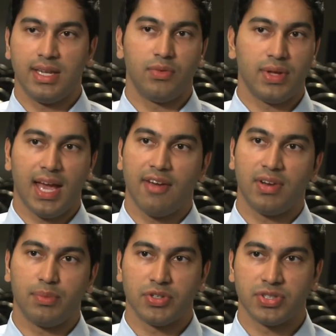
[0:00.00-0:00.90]
didn't really have
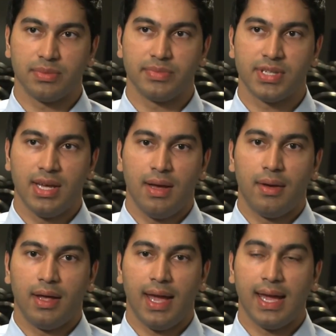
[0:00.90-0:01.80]
any Muslims
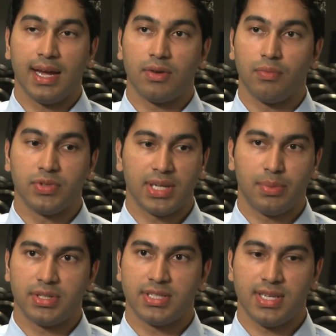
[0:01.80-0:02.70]
and I was
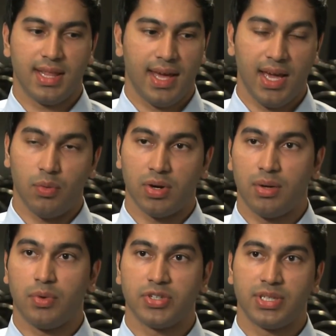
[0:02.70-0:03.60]
able to see that, hey, we're
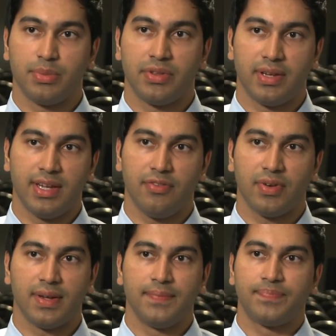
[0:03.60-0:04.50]
all more similar than different.